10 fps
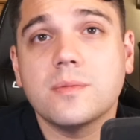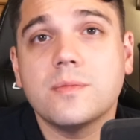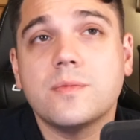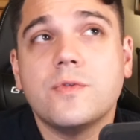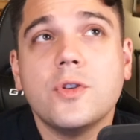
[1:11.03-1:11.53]

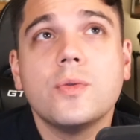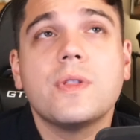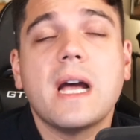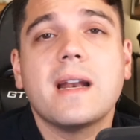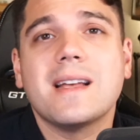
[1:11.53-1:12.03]
view
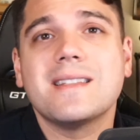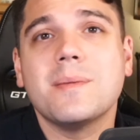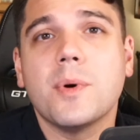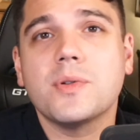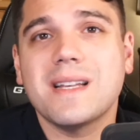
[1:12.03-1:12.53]
that as
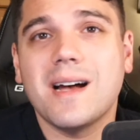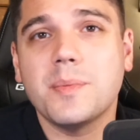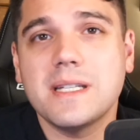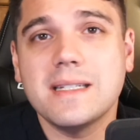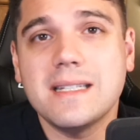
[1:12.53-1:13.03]
the most
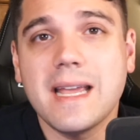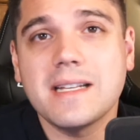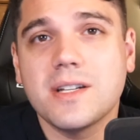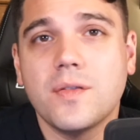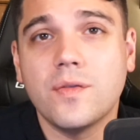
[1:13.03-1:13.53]

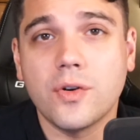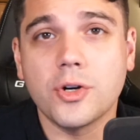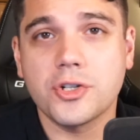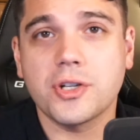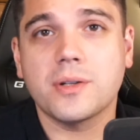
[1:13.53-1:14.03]
up-to-date
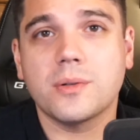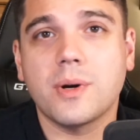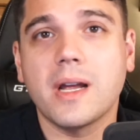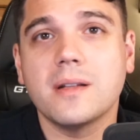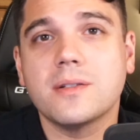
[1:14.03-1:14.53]
version,
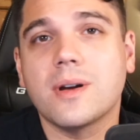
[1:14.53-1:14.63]
right?